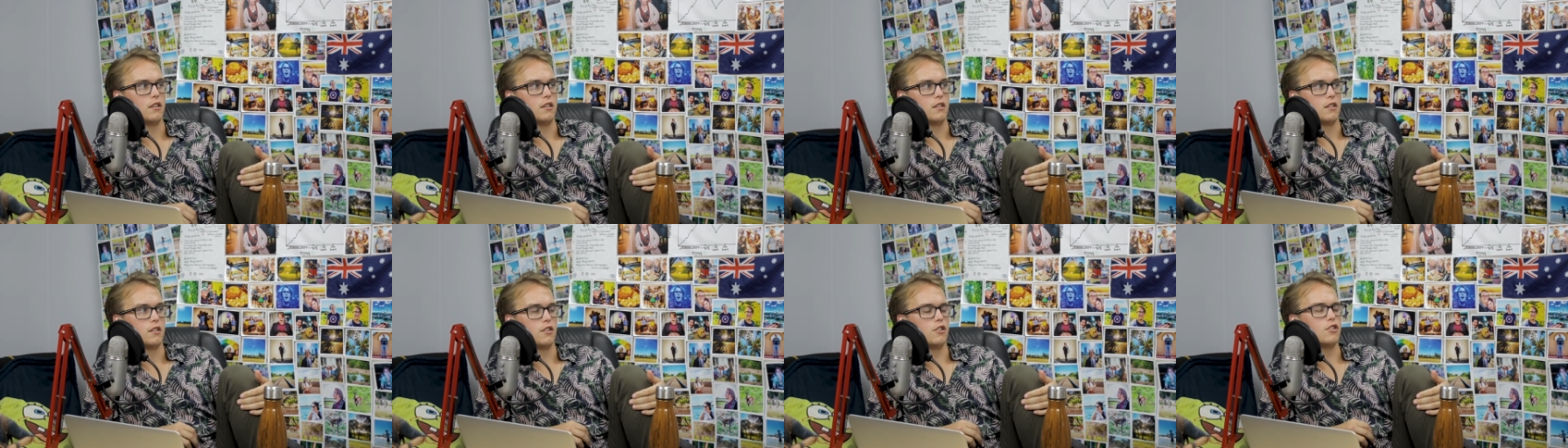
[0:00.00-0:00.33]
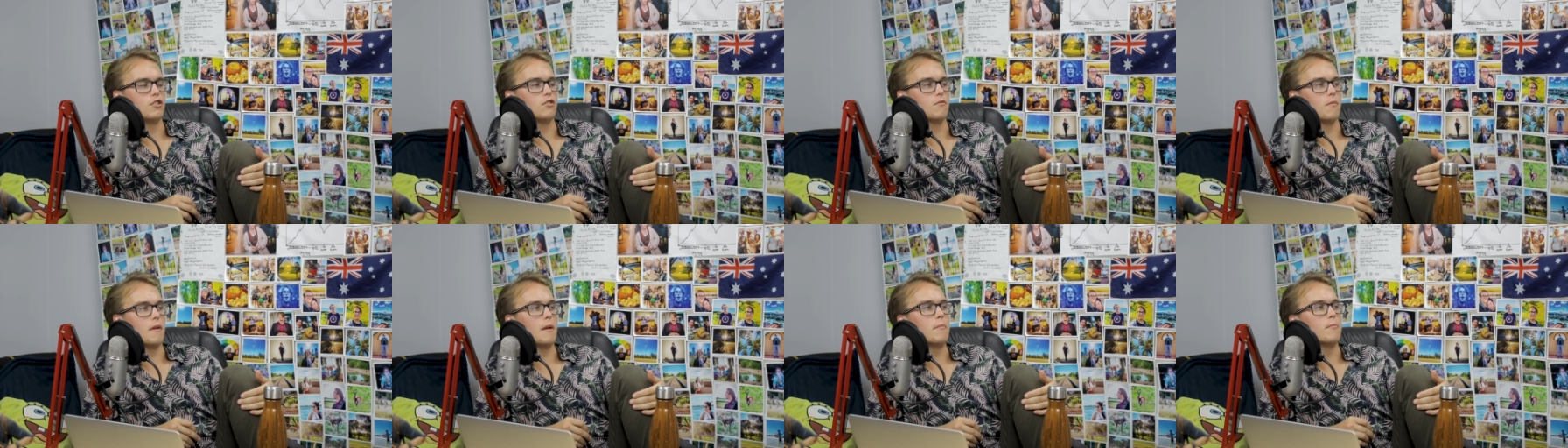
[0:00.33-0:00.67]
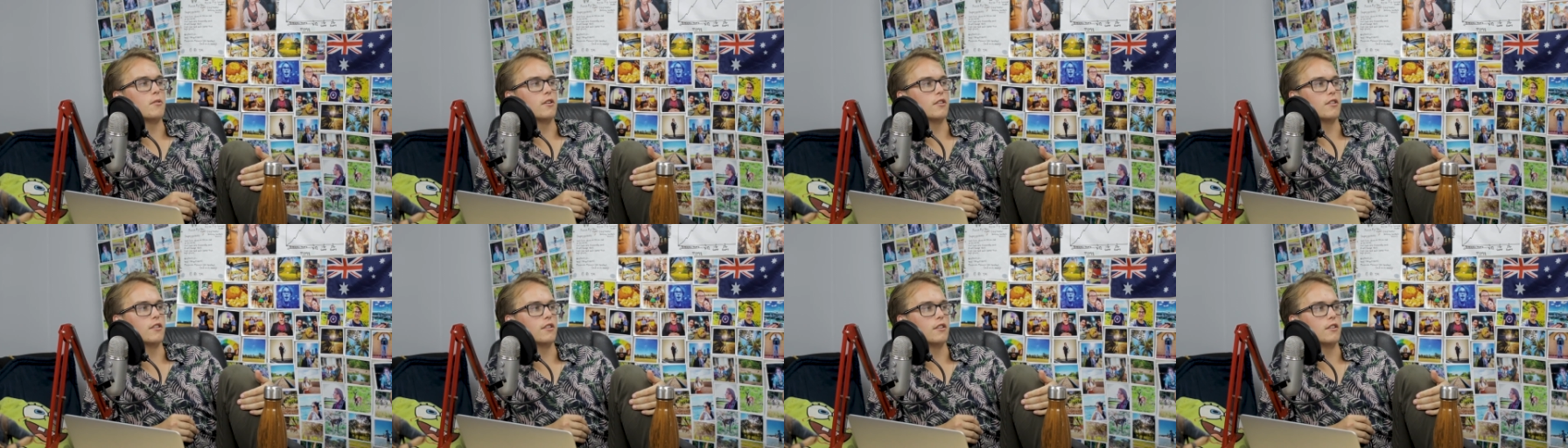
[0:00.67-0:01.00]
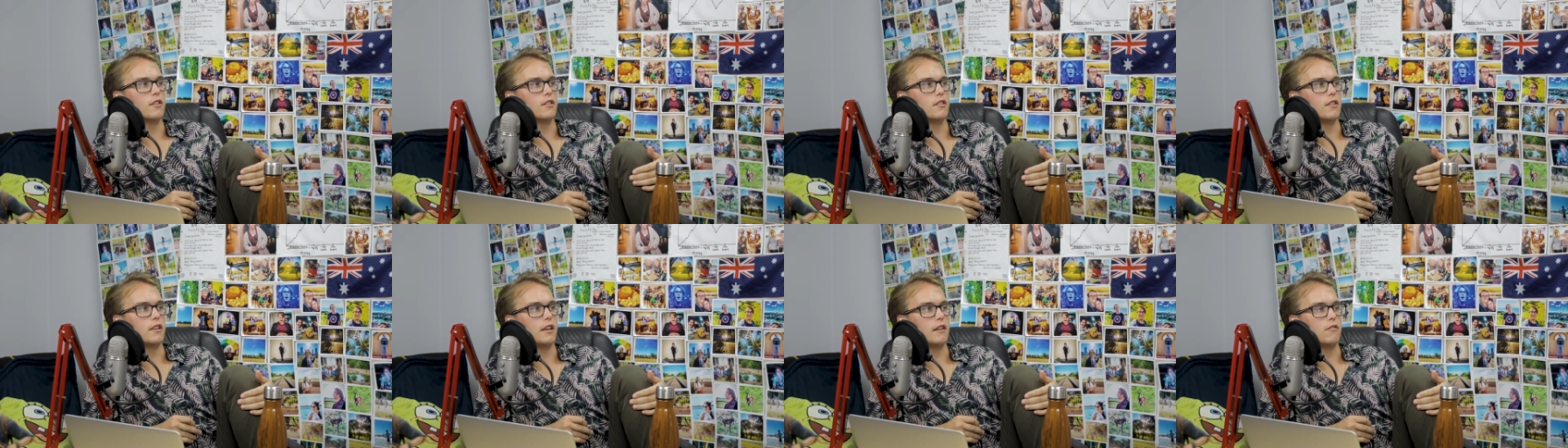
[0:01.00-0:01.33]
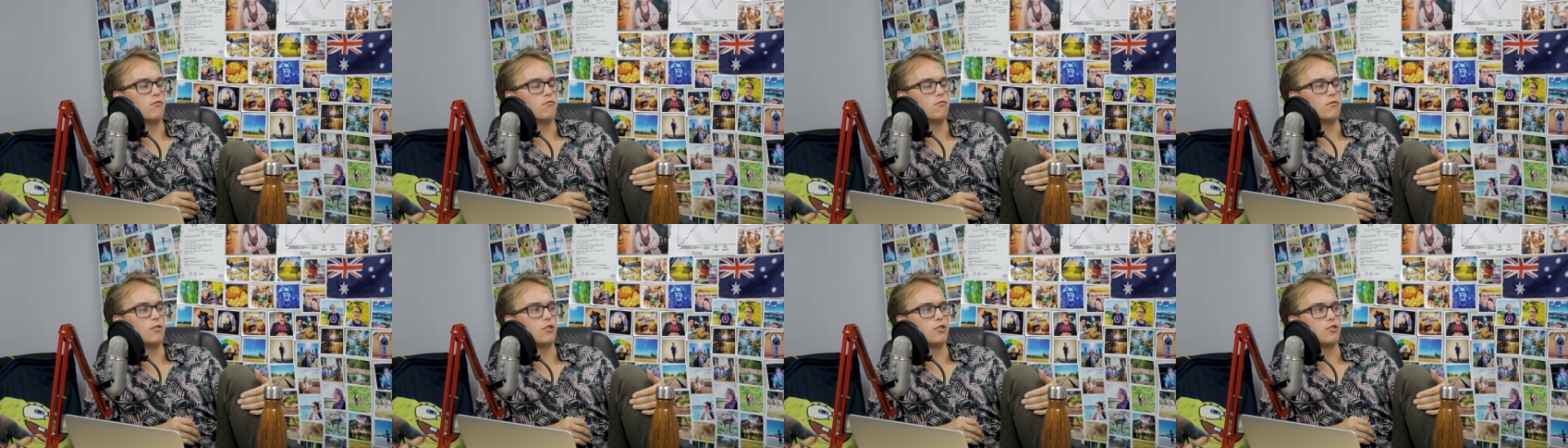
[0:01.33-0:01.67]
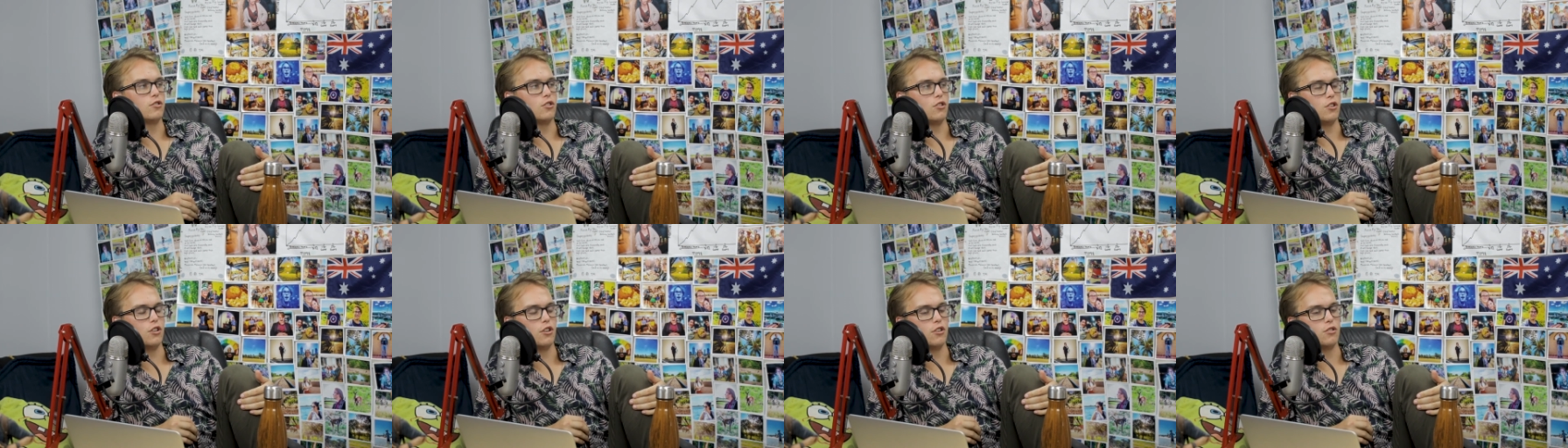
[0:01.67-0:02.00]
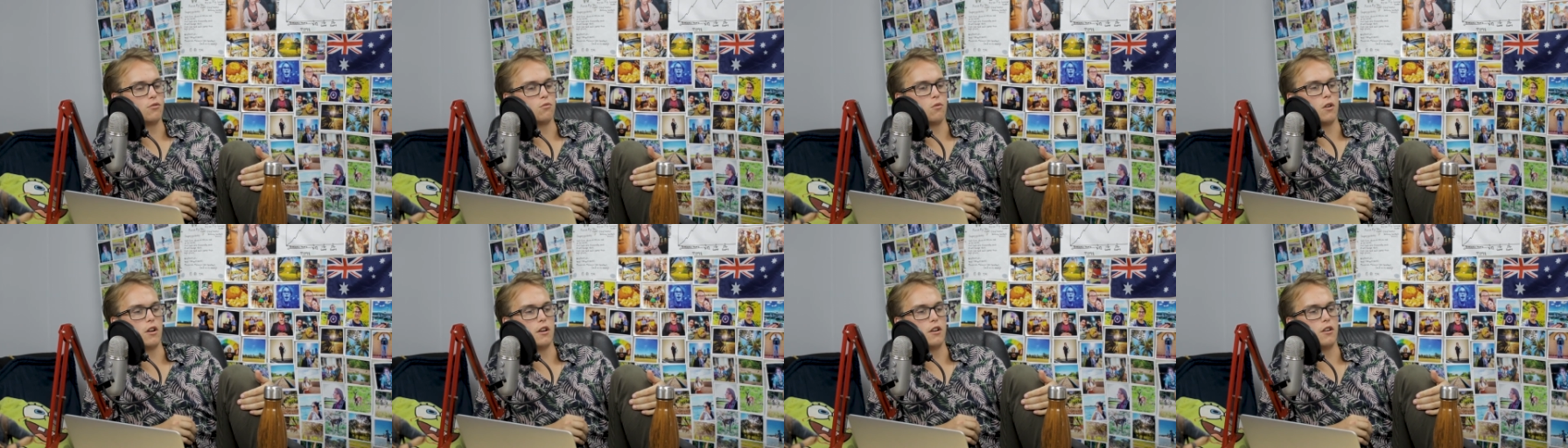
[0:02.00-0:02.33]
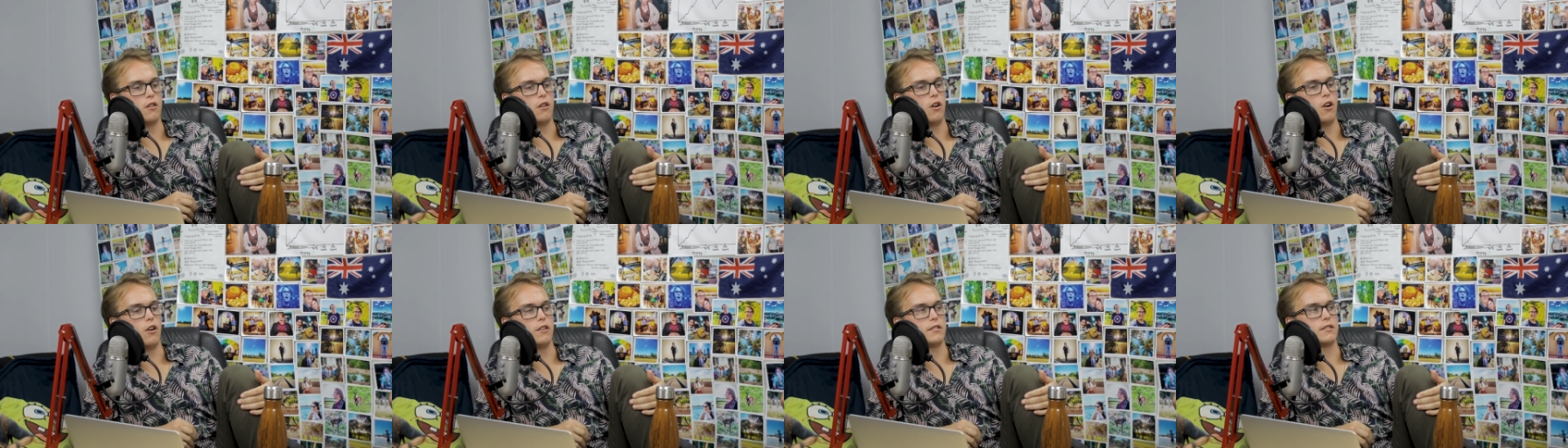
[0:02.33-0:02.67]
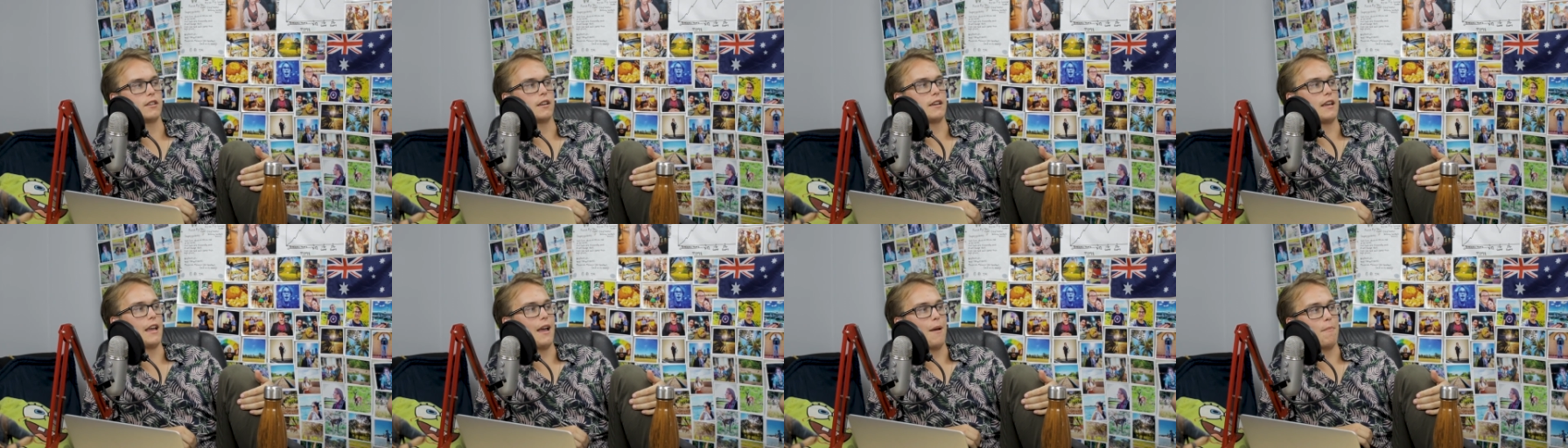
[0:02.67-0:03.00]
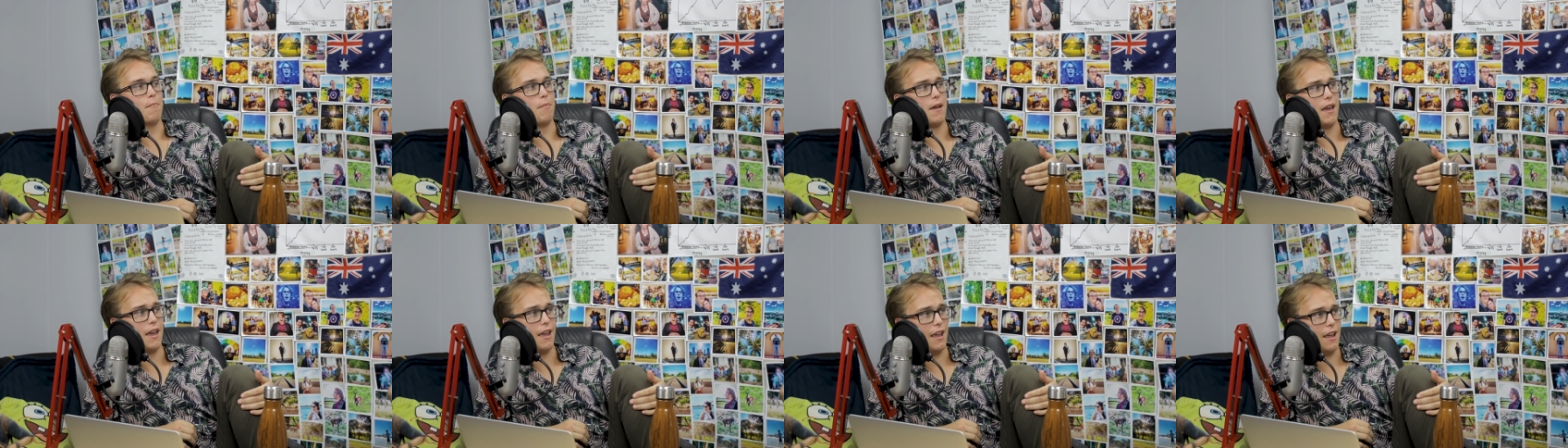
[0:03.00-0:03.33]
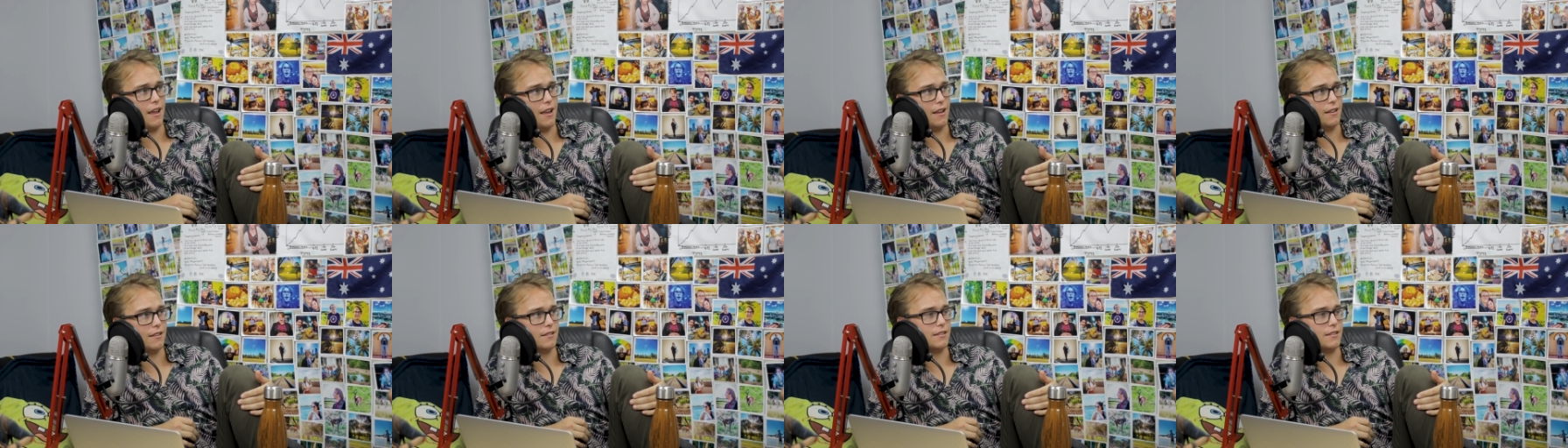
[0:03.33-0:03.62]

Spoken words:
Because remember, the studios run Oscar campaigns.